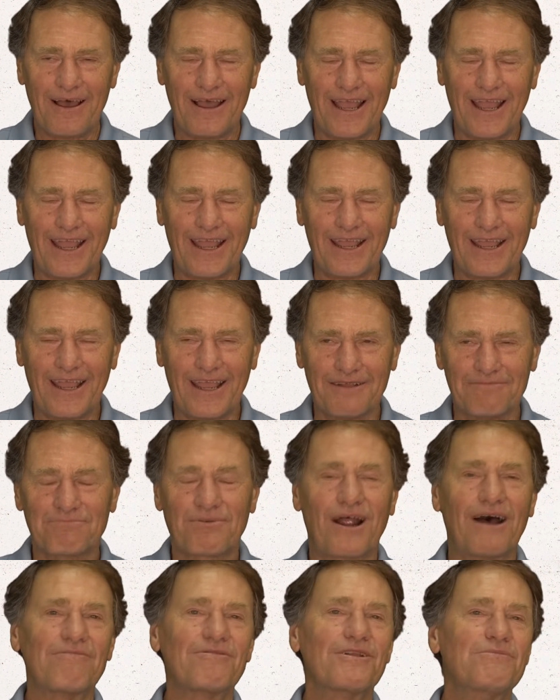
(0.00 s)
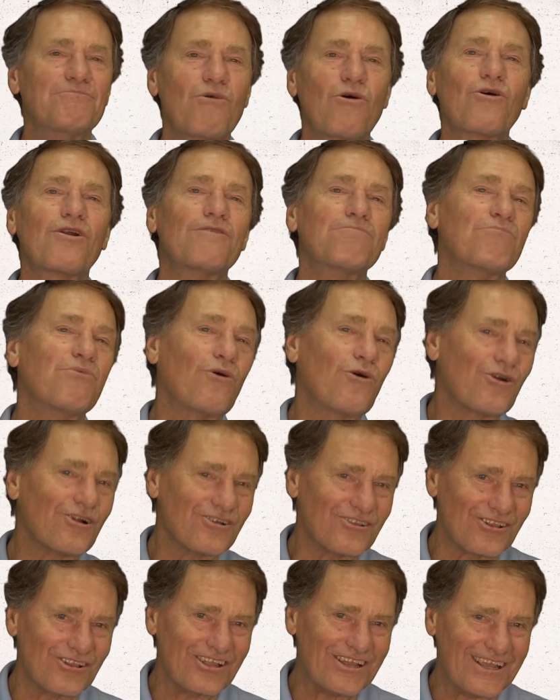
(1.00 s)
And, and probably more
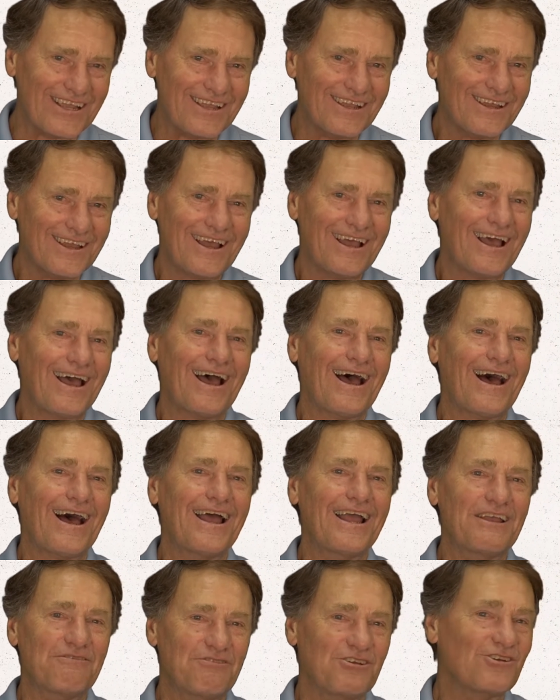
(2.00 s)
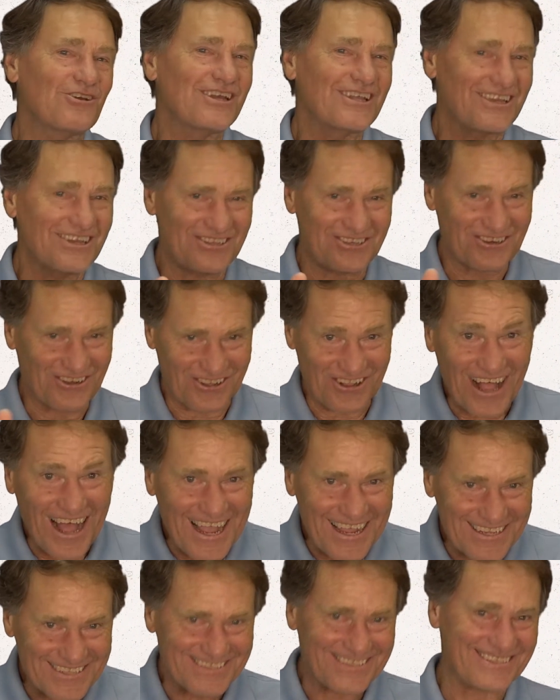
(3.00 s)
importantly, if you can get your
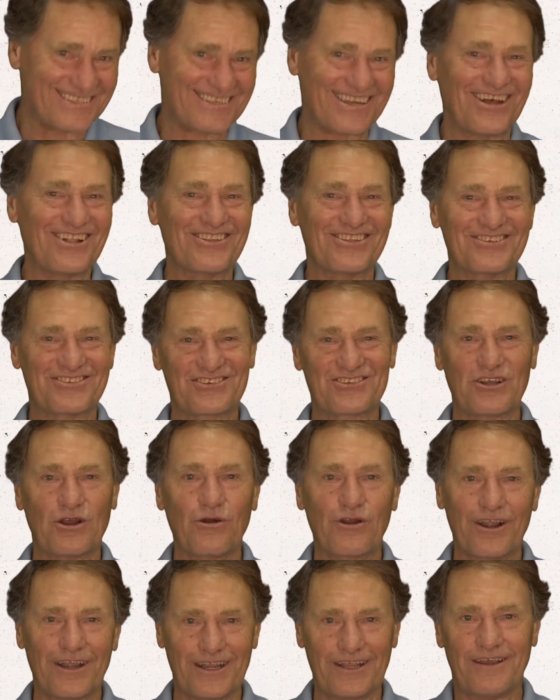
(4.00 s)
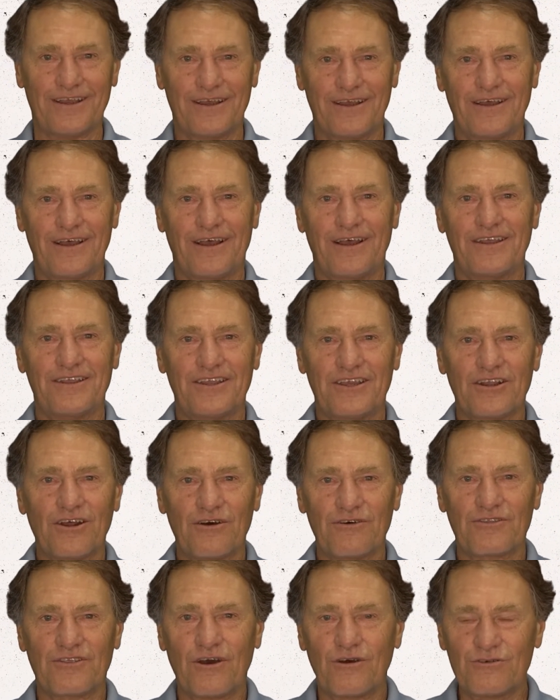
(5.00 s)
client to tell the story. You
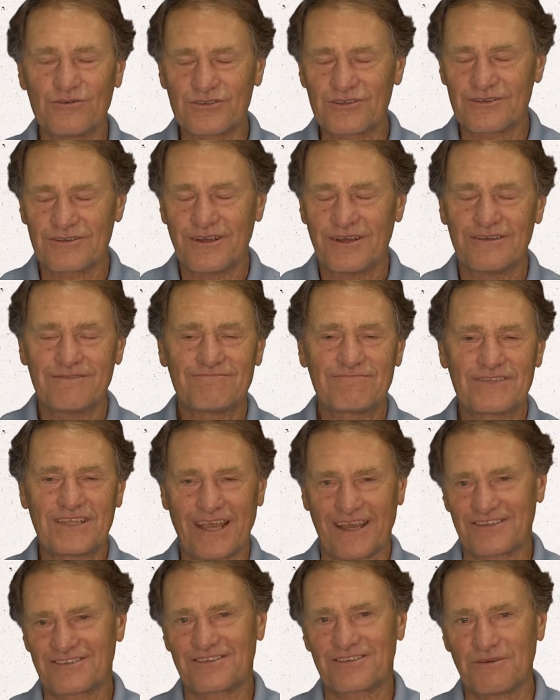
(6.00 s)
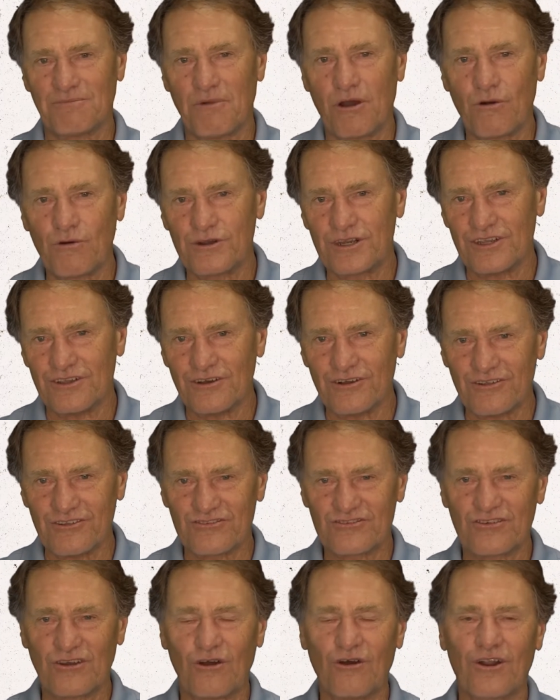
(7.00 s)
know, those
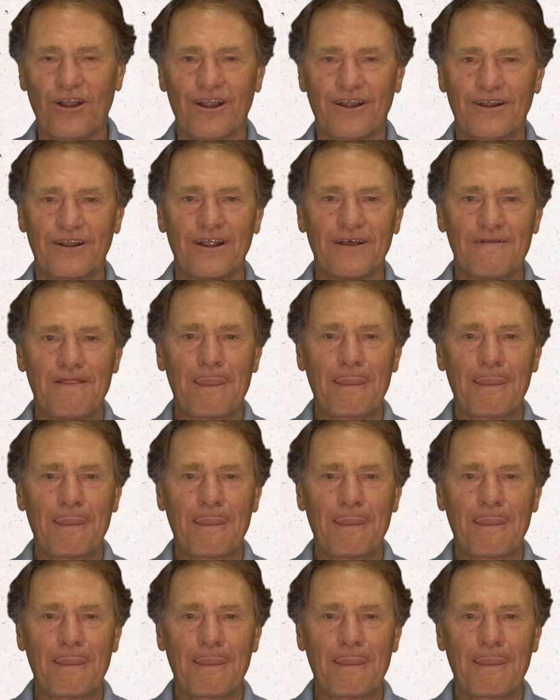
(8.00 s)
testimonials or